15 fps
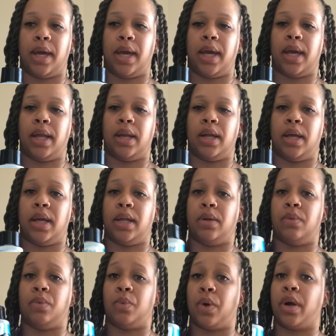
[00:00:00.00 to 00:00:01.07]
and
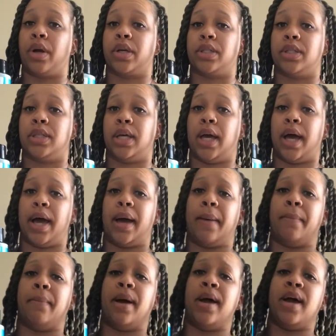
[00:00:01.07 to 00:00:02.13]
it works.
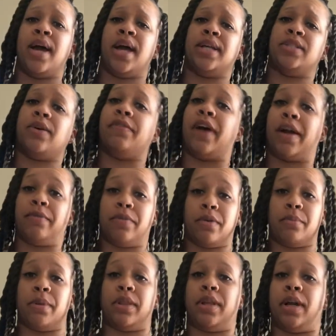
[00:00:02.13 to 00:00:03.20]
So I've had him for a
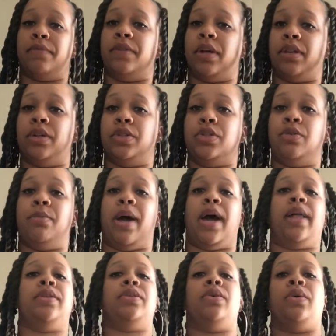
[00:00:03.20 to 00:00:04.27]
month and I've done the 2
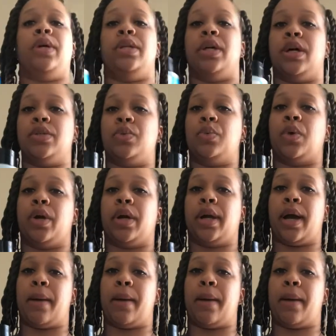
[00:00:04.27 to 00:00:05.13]
baths, so it does work.